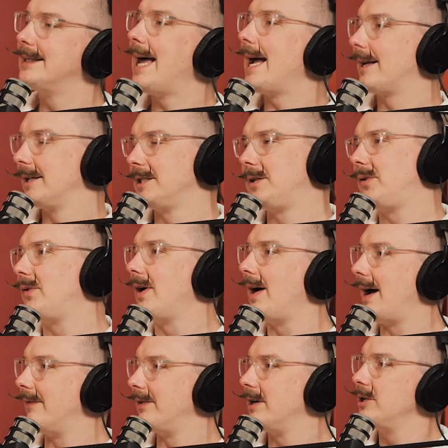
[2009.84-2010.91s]
Exactly. As you
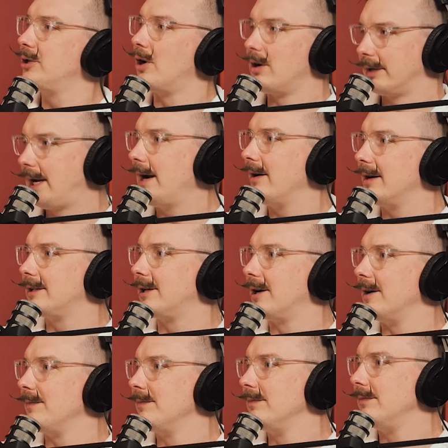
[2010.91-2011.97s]
have strong character,